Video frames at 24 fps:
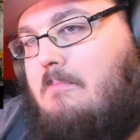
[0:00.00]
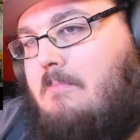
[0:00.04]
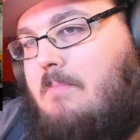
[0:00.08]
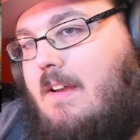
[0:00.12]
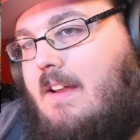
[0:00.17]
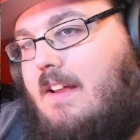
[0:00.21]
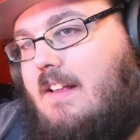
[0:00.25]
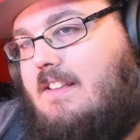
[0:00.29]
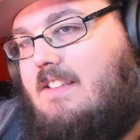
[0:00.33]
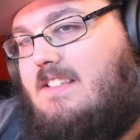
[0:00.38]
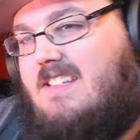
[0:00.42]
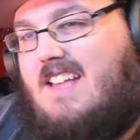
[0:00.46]

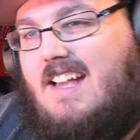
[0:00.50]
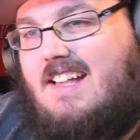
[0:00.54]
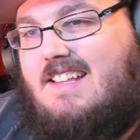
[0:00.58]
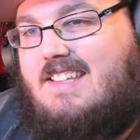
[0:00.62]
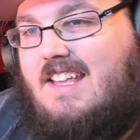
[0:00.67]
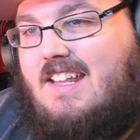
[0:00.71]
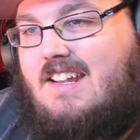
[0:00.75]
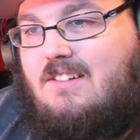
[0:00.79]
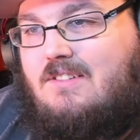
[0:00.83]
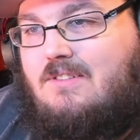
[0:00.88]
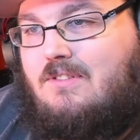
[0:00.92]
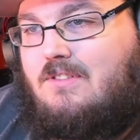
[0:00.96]
but it's got
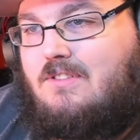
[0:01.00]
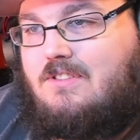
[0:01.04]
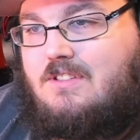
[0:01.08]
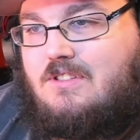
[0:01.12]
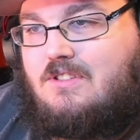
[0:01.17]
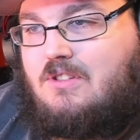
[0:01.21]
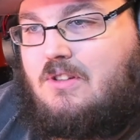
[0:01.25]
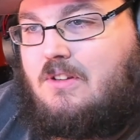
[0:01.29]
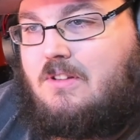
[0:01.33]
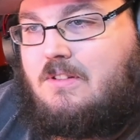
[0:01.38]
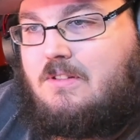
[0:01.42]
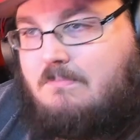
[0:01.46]
tentacles,
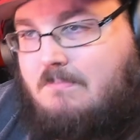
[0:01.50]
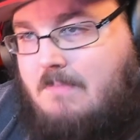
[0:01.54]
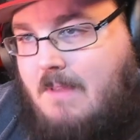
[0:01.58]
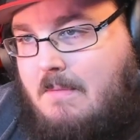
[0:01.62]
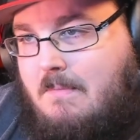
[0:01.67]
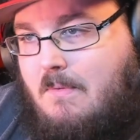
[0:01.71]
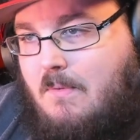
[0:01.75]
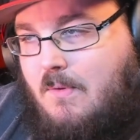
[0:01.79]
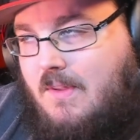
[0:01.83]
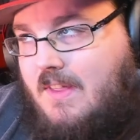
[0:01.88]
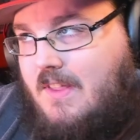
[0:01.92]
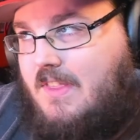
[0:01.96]
and so it
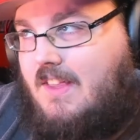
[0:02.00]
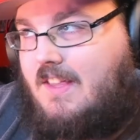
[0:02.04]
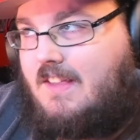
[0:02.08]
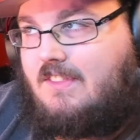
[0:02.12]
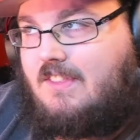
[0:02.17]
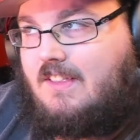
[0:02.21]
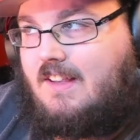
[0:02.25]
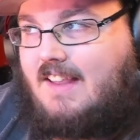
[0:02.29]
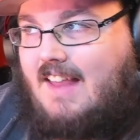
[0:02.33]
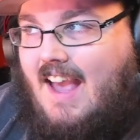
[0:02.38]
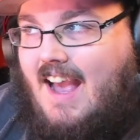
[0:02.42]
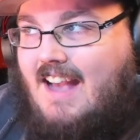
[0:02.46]
made me really think
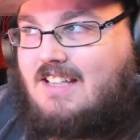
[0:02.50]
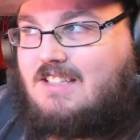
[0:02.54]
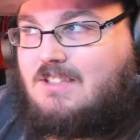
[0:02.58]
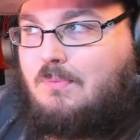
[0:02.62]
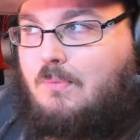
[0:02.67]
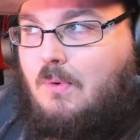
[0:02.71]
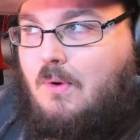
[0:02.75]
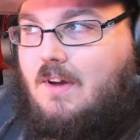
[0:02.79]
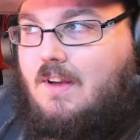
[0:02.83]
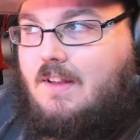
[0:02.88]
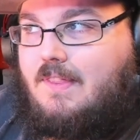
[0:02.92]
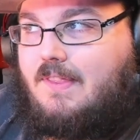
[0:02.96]
of the
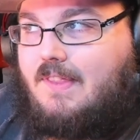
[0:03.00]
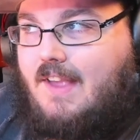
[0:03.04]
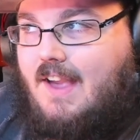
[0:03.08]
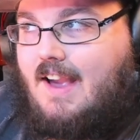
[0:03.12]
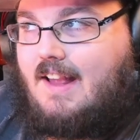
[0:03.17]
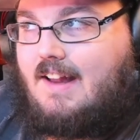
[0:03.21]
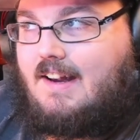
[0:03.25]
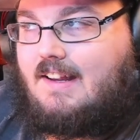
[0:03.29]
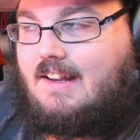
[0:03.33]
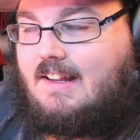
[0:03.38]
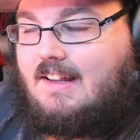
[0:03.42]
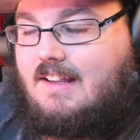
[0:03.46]
last one
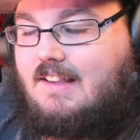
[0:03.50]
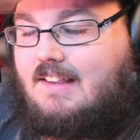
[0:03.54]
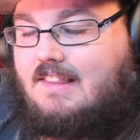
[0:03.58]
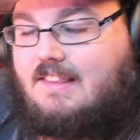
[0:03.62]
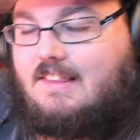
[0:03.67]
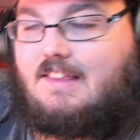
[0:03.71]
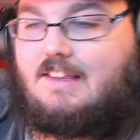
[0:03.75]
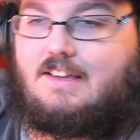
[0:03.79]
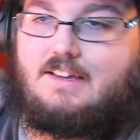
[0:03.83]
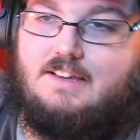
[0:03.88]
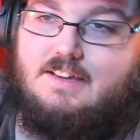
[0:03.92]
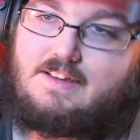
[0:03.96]
that
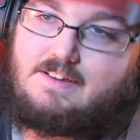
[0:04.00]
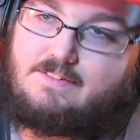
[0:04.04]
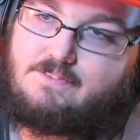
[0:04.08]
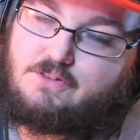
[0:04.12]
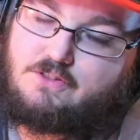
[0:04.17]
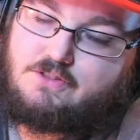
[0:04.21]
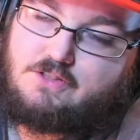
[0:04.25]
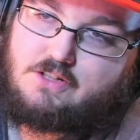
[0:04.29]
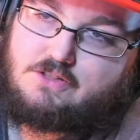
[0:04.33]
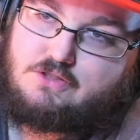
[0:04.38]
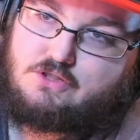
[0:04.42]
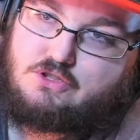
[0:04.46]
the
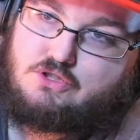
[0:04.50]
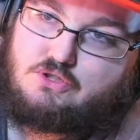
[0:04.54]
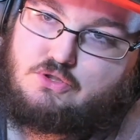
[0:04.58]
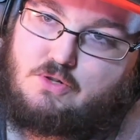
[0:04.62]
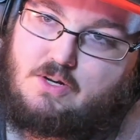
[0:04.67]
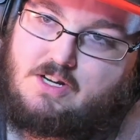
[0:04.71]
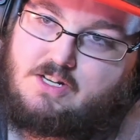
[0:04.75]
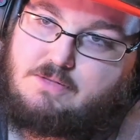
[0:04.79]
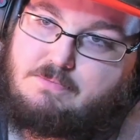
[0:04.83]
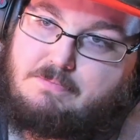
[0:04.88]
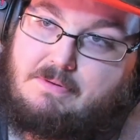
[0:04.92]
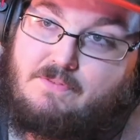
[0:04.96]
evil Doctor
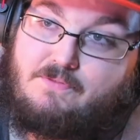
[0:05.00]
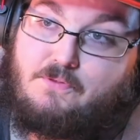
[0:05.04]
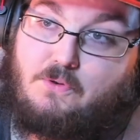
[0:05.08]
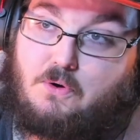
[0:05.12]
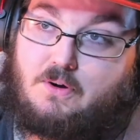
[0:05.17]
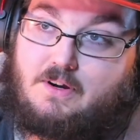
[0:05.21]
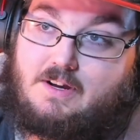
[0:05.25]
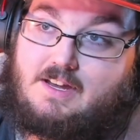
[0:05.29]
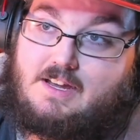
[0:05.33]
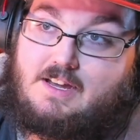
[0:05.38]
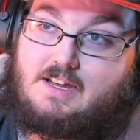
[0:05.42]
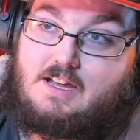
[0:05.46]
Strange,
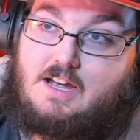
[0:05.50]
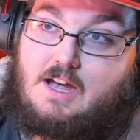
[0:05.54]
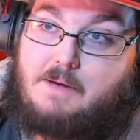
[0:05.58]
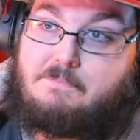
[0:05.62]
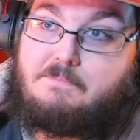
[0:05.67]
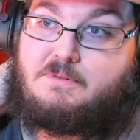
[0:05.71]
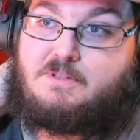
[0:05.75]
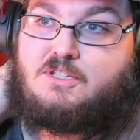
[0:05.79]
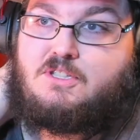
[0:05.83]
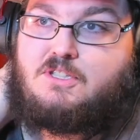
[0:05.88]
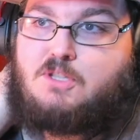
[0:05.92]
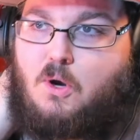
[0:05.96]
before he
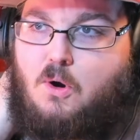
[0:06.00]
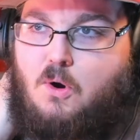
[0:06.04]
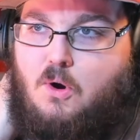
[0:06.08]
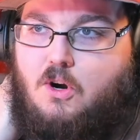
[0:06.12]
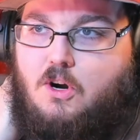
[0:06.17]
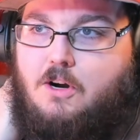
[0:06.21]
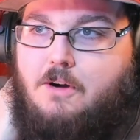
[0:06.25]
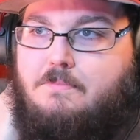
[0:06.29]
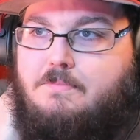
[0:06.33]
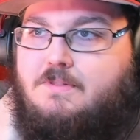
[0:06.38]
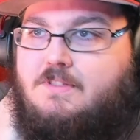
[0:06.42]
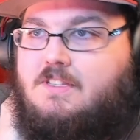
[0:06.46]

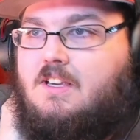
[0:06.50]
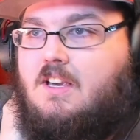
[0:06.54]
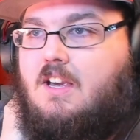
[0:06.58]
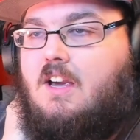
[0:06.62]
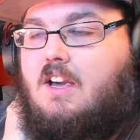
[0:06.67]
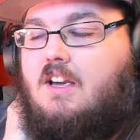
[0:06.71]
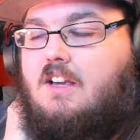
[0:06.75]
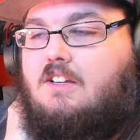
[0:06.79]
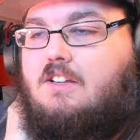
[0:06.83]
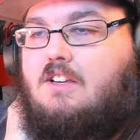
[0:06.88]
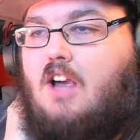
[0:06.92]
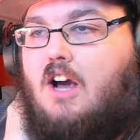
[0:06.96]
absorbs
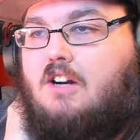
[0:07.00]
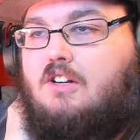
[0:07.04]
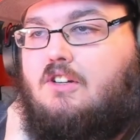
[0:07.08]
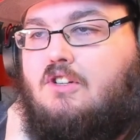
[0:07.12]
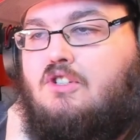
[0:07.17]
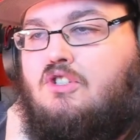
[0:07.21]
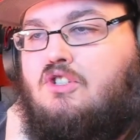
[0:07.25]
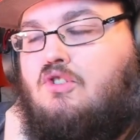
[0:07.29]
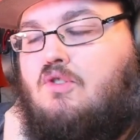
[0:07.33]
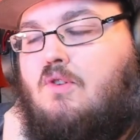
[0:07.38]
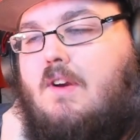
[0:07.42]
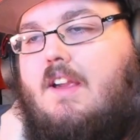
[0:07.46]

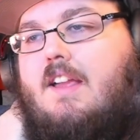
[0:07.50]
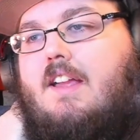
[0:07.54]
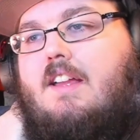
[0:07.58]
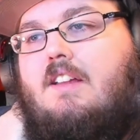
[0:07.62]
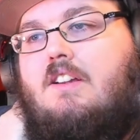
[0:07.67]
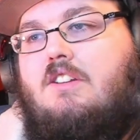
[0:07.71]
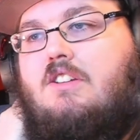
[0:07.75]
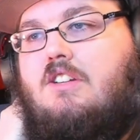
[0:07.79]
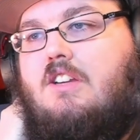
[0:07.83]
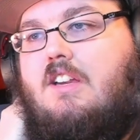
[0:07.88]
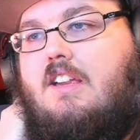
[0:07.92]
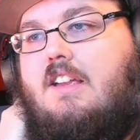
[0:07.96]
Doctor
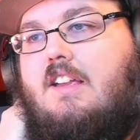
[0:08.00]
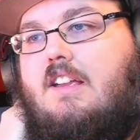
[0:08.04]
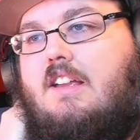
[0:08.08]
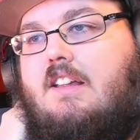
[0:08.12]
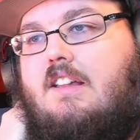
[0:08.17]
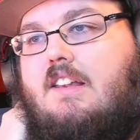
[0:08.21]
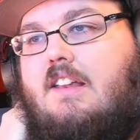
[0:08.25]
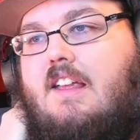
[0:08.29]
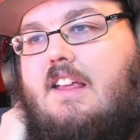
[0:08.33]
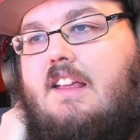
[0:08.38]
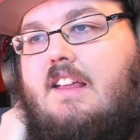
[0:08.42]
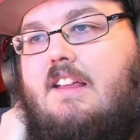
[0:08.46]
Strange
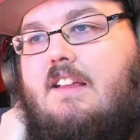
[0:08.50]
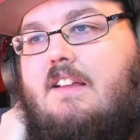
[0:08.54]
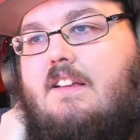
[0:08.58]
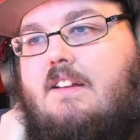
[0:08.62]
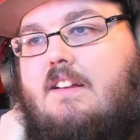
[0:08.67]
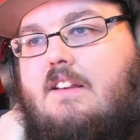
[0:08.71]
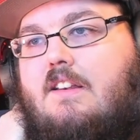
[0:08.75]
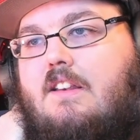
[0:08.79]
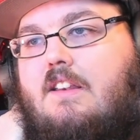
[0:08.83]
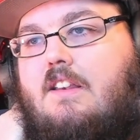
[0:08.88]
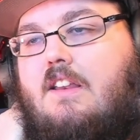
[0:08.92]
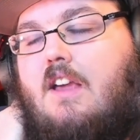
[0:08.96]

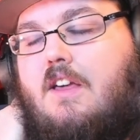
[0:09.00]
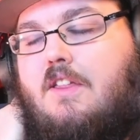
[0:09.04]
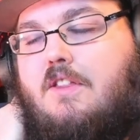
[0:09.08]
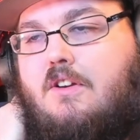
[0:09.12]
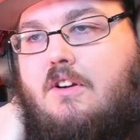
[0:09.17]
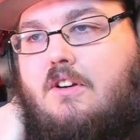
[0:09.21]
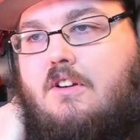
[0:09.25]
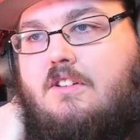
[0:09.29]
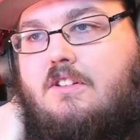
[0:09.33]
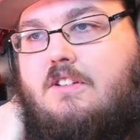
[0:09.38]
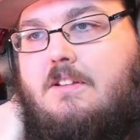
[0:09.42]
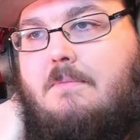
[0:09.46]
in
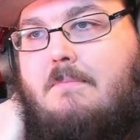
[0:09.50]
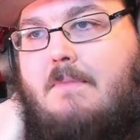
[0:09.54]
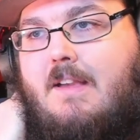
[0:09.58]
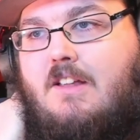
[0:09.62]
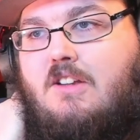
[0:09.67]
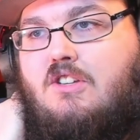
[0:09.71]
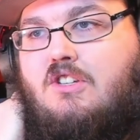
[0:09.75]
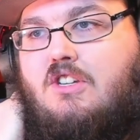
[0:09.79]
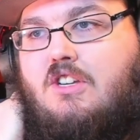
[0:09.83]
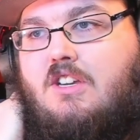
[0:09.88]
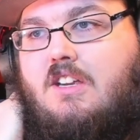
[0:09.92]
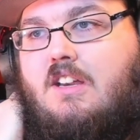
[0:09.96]
another
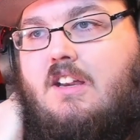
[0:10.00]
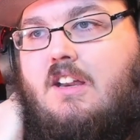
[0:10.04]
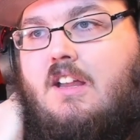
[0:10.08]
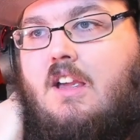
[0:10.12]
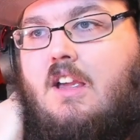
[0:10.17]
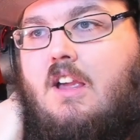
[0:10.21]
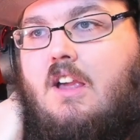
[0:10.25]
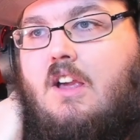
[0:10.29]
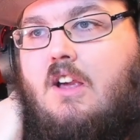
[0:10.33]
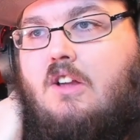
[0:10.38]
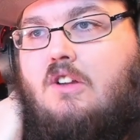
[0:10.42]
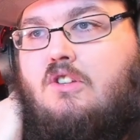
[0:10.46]
dimension
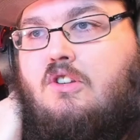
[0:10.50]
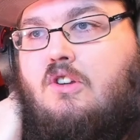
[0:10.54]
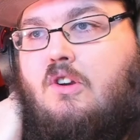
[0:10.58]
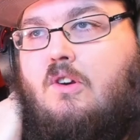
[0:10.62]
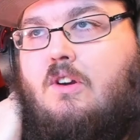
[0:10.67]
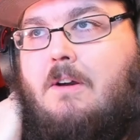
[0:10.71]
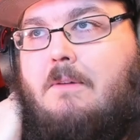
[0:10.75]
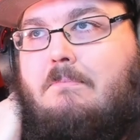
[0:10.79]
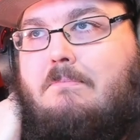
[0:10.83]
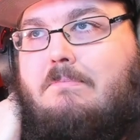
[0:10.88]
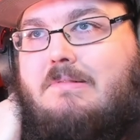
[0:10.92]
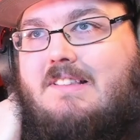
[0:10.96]
to
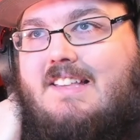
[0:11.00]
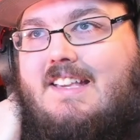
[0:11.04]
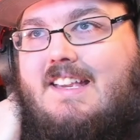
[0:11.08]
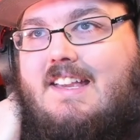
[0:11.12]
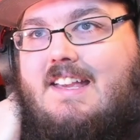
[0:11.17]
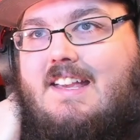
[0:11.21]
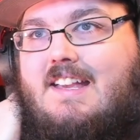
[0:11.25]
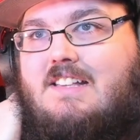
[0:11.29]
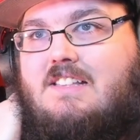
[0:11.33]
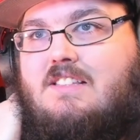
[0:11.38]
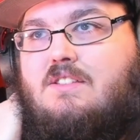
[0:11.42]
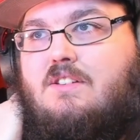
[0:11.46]

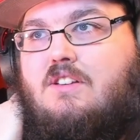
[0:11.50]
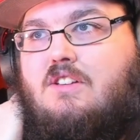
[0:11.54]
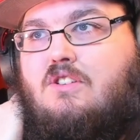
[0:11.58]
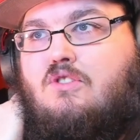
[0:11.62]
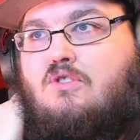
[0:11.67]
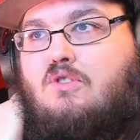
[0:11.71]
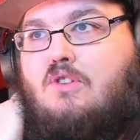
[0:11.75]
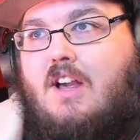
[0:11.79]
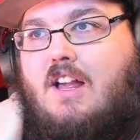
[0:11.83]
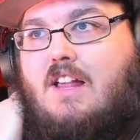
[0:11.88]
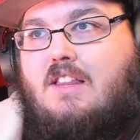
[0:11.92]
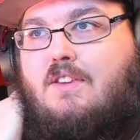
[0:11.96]
complete his
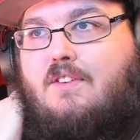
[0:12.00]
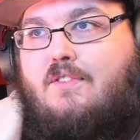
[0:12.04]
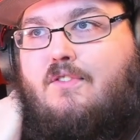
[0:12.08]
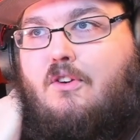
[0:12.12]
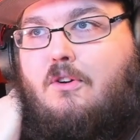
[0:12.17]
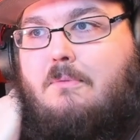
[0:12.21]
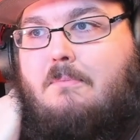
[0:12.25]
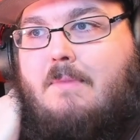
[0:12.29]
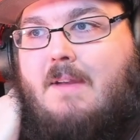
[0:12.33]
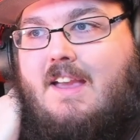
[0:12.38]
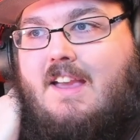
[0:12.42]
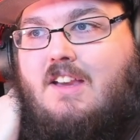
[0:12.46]

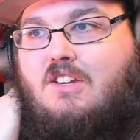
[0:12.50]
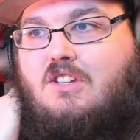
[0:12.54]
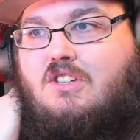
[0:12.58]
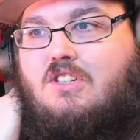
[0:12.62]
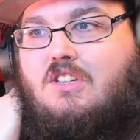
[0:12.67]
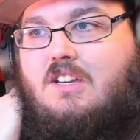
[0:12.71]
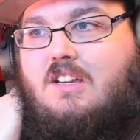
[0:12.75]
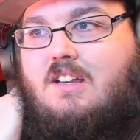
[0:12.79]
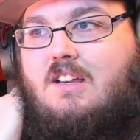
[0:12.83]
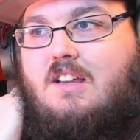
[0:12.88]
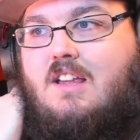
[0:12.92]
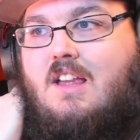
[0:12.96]

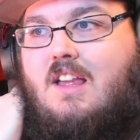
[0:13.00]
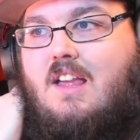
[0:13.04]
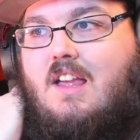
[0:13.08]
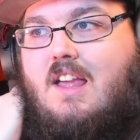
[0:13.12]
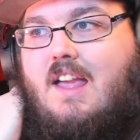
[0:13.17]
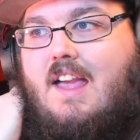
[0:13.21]
transformation,